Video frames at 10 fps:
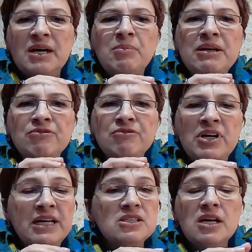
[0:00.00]
my
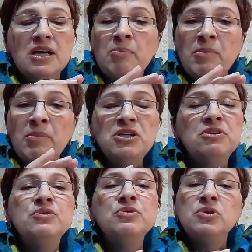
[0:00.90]
friend. Many
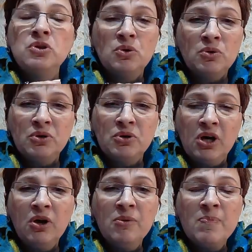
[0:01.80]
of you know
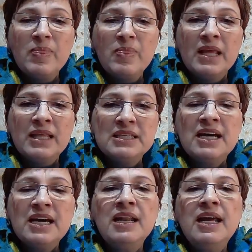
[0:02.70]
her.
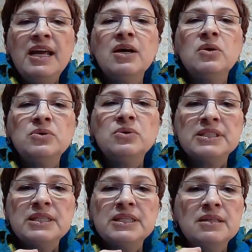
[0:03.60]
Natalia, who
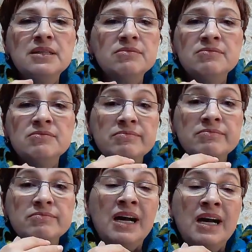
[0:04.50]
is
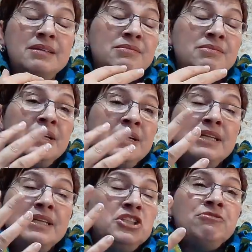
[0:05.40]
well,
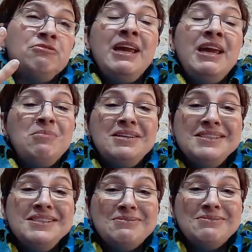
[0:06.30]
she's
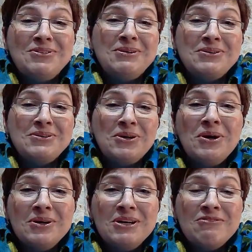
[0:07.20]
famous for
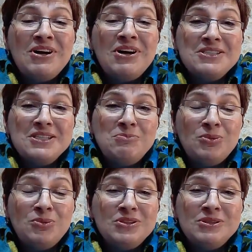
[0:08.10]
her felted
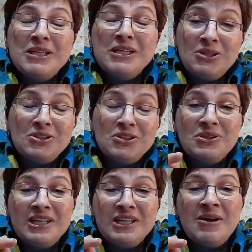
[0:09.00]
boots, but not
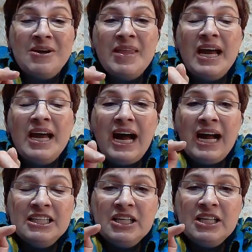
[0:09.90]
only.
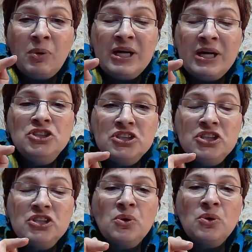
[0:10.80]
And when she
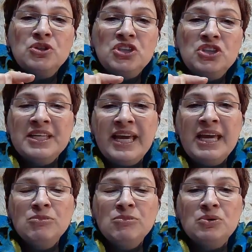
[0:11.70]

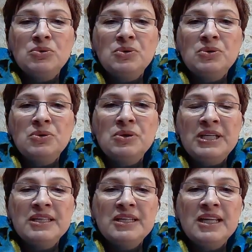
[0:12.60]
came to
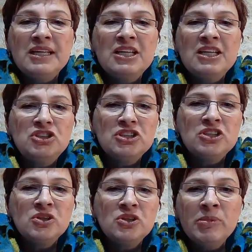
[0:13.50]
England and she
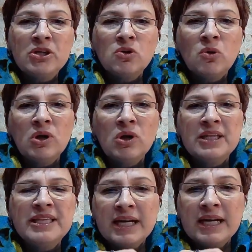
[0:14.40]
saw me
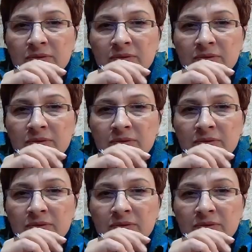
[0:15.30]
rolling, that